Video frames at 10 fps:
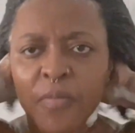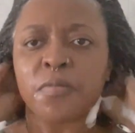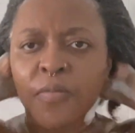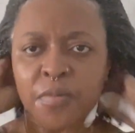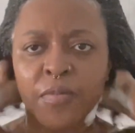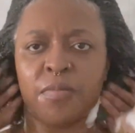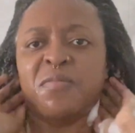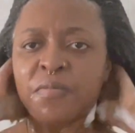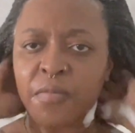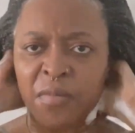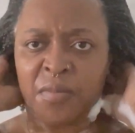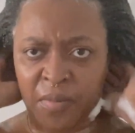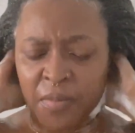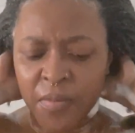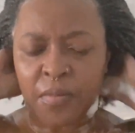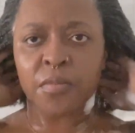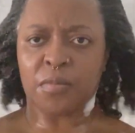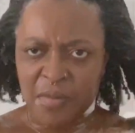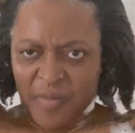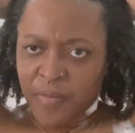the end of this video I am dressed
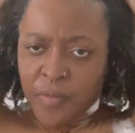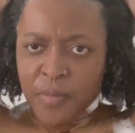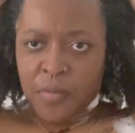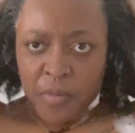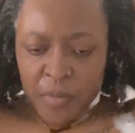to go to work,